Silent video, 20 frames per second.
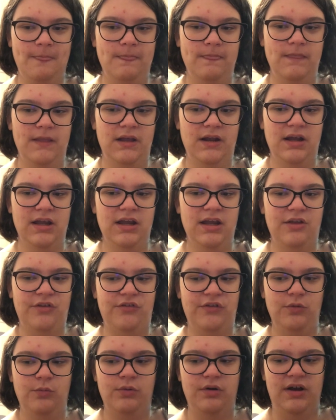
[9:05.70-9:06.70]
then I
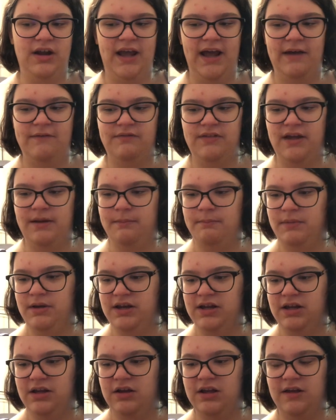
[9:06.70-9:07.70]
guess you wouldn't have that
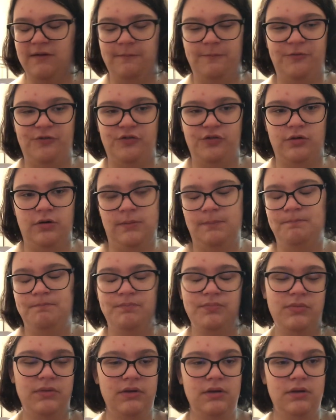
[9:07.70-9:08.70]
many gifts or
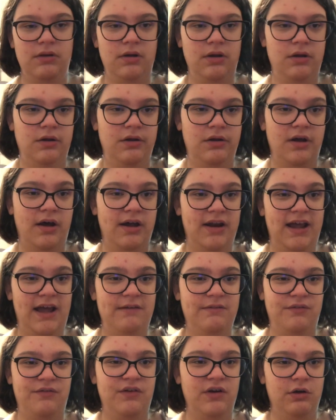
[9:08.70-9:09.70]
not
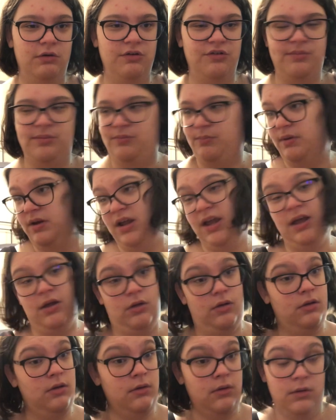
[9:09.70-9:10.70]
have a fun Christmas. But
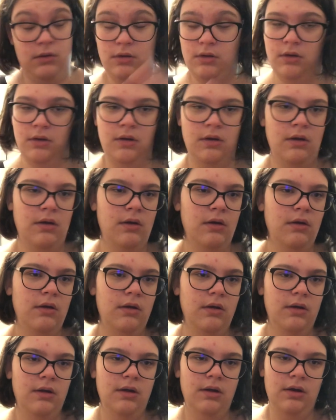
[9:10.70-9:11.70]
hell,
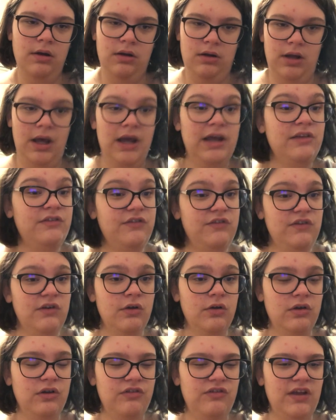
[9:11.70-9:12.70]
I
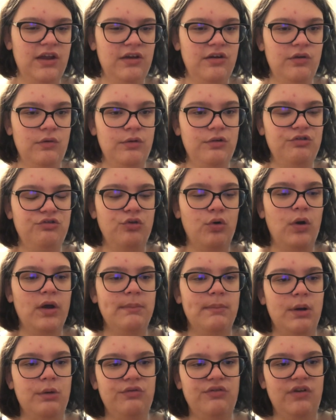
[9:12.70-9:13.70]
still intend to enjoy
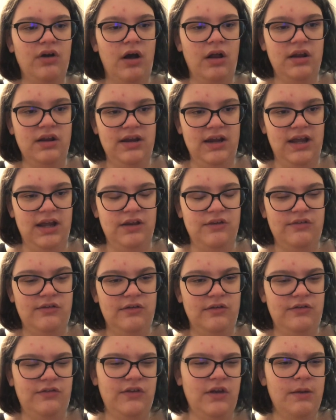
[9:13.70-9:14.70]
most holidays.
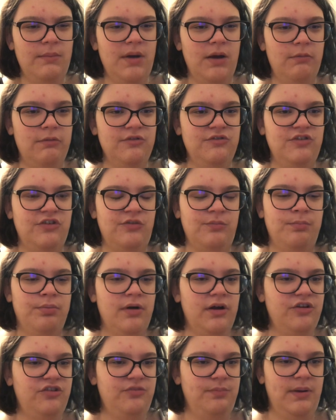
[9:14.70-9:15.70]
Some I would just
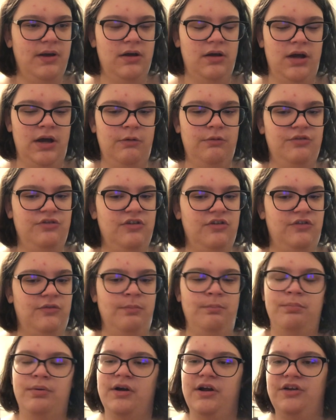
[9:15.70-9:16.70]
brush
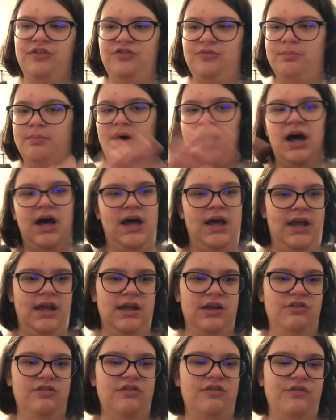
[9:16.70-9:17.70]
by
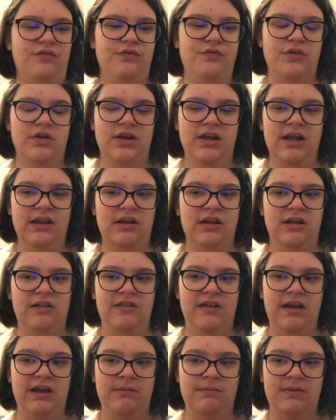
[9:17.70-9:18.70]
and just forget like
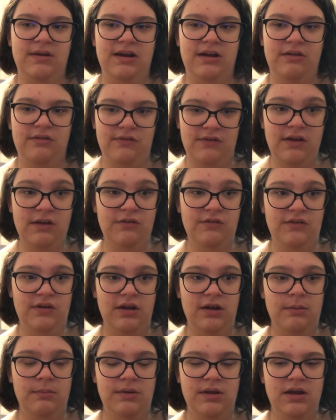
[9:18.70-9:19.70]
they even
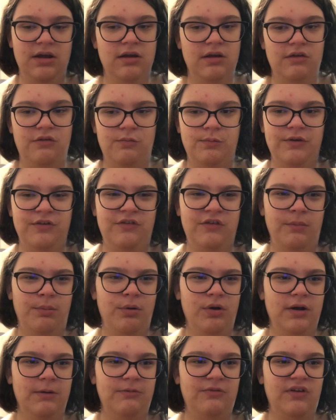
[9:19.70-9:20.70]
existed because what's the
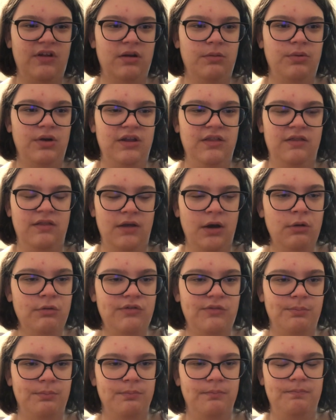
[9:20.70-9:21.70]
point of celebrating
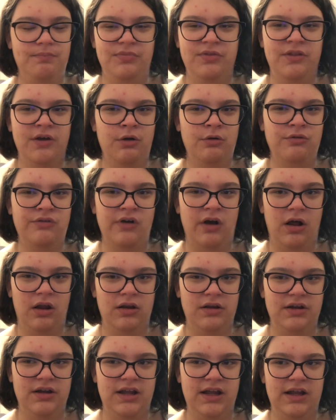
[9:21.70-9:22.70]
those
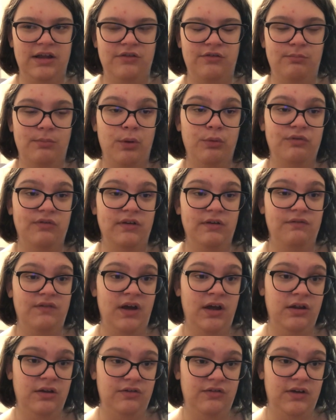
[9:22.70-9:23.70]
holidays, mostly
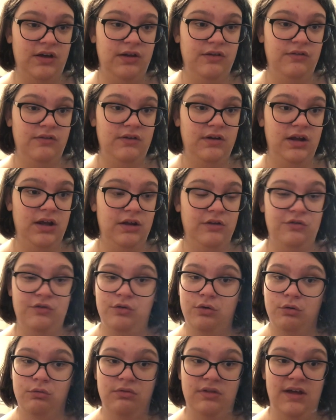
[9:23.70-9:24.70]
Valentine's Day.
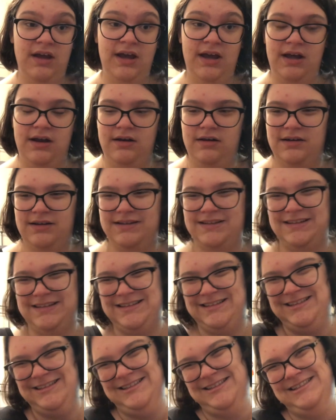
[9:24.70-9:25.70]
Screw that.
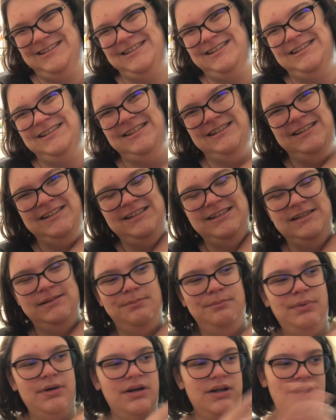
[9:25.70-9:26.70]

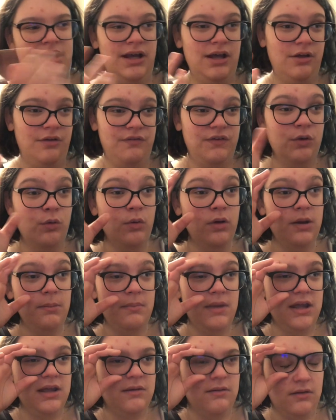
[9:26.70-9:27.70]
But hell, if
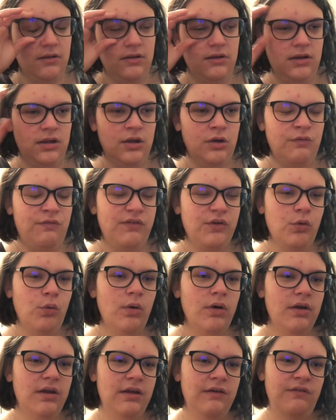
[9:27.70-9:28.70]

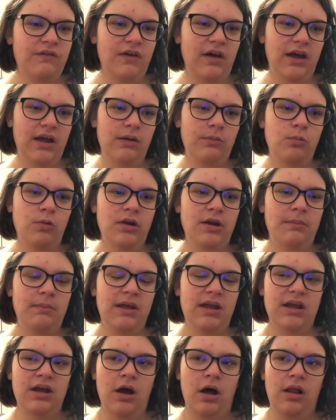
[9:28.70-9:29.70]
I want to
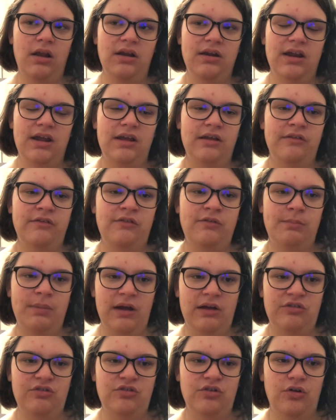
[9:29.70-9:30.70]
make holidays
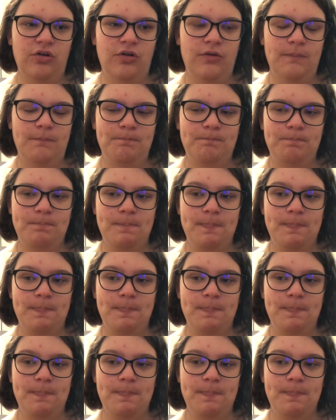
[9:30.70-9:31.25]
special,